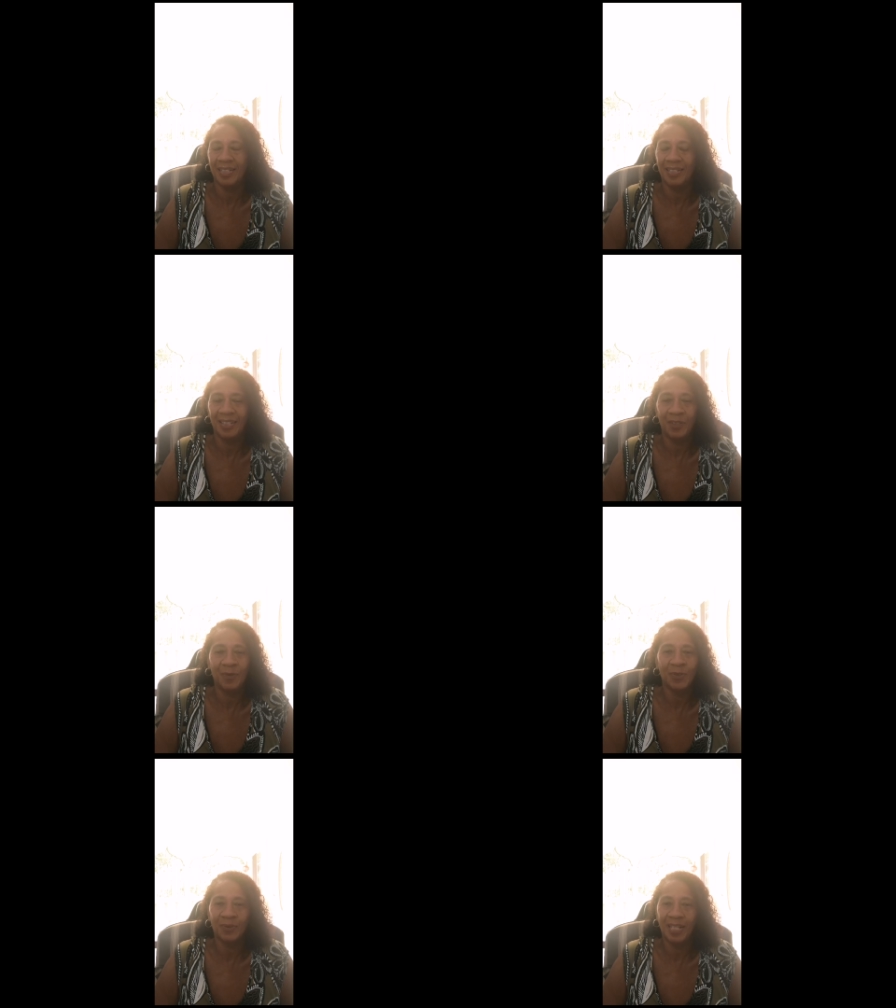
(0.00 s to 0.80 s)
I tell you, there
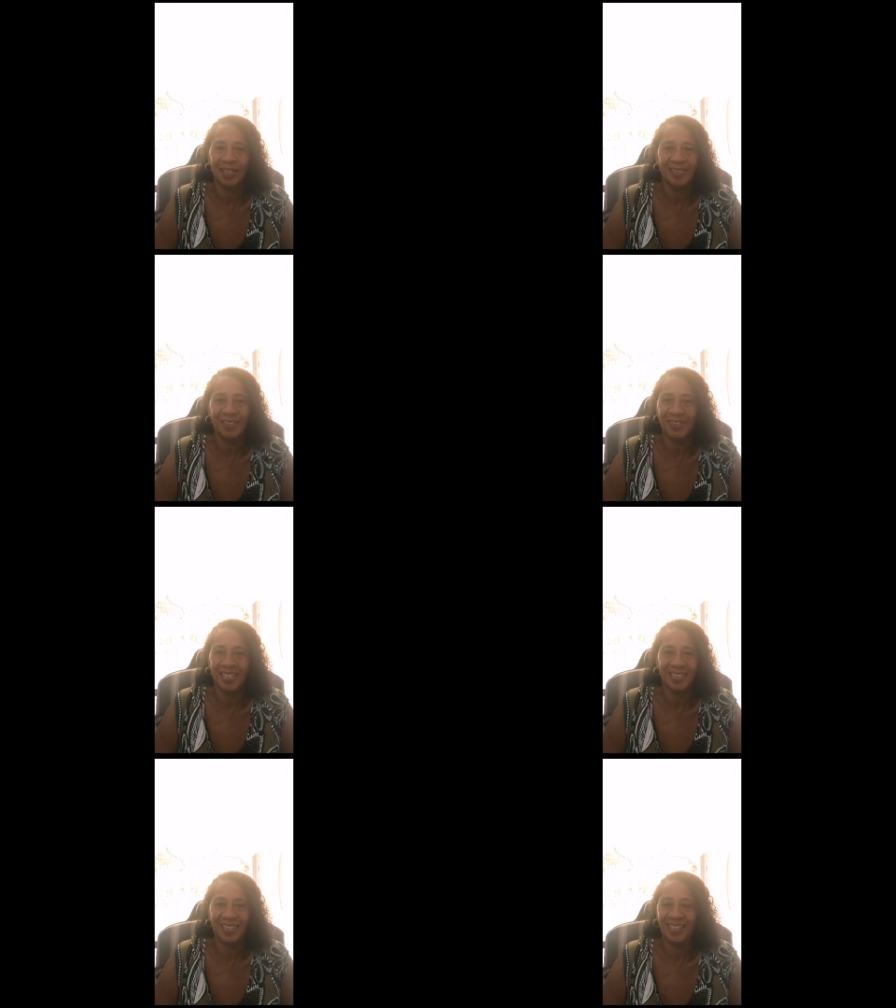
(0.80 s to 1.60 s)
was all hands on
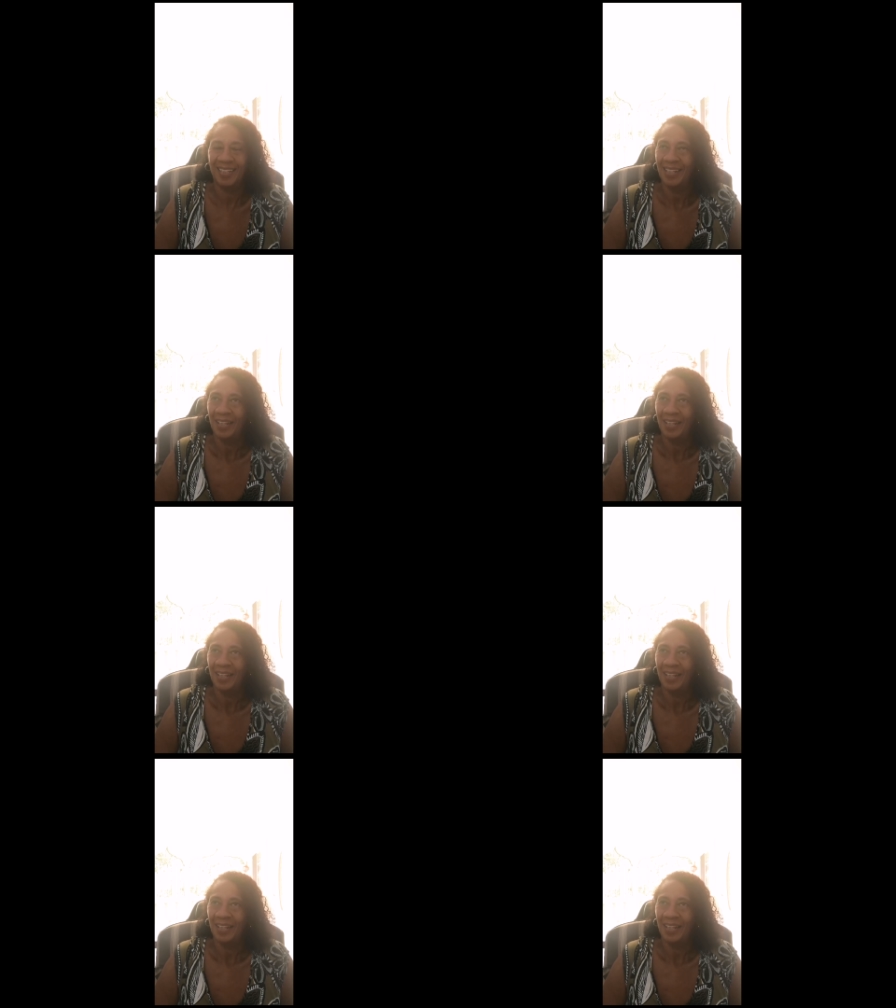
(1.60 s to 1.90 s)
deck